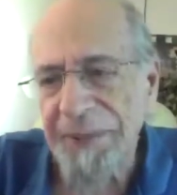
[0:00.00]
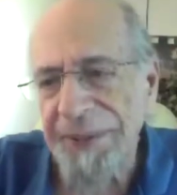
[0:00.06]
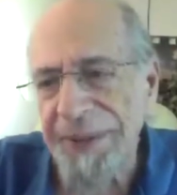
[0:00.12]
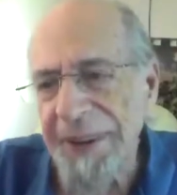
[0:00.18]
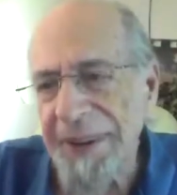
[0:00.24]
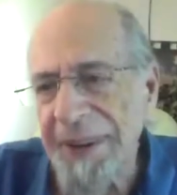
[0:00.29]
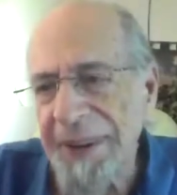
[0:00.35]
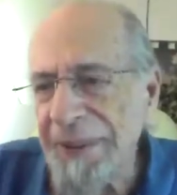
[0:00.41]

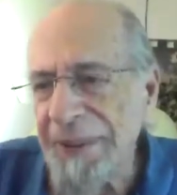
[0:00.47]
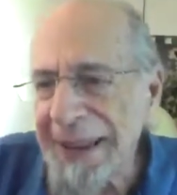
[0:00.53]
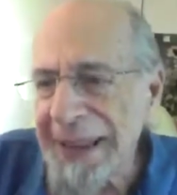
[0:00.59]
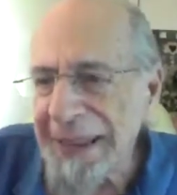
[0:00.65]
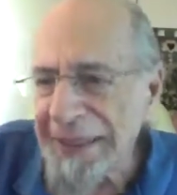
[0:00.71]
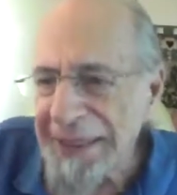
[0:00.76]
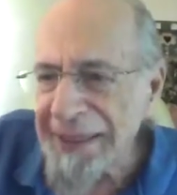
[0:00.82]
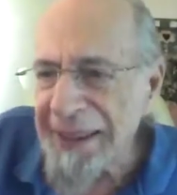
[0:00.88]
if I
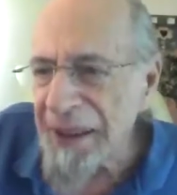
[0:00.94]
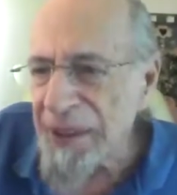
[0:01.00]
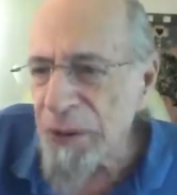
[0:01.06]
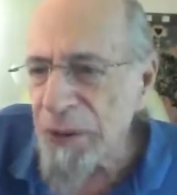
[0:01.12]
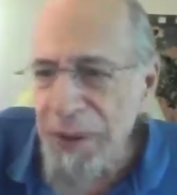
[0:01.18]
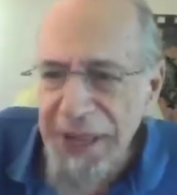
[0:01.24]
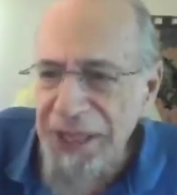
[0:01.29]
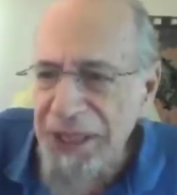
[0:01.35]
get
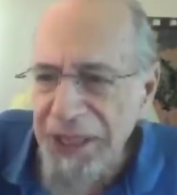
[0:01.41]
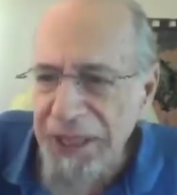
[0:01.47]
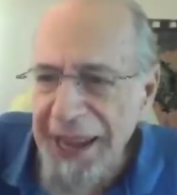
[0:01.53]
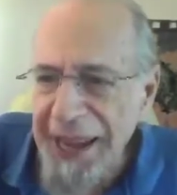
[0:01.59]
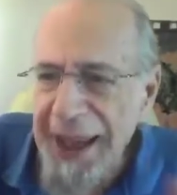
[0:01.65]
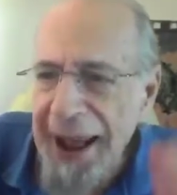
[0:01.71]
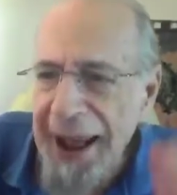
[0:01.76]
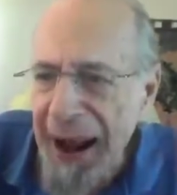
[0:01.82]
together with this
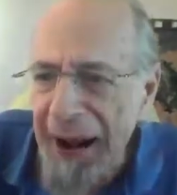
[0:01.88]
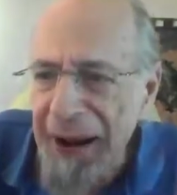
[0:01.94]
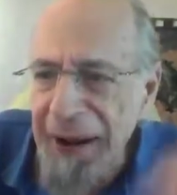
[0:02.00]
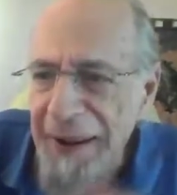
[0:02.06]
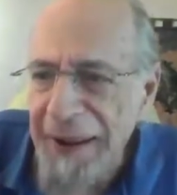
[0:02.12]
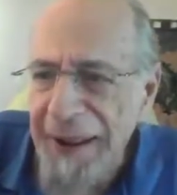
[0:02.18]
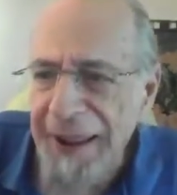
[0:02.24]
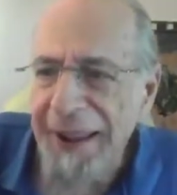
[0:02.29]

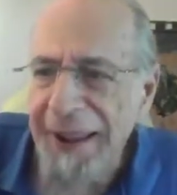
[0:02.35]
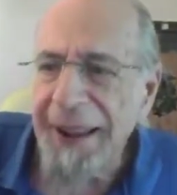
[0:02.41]
gal,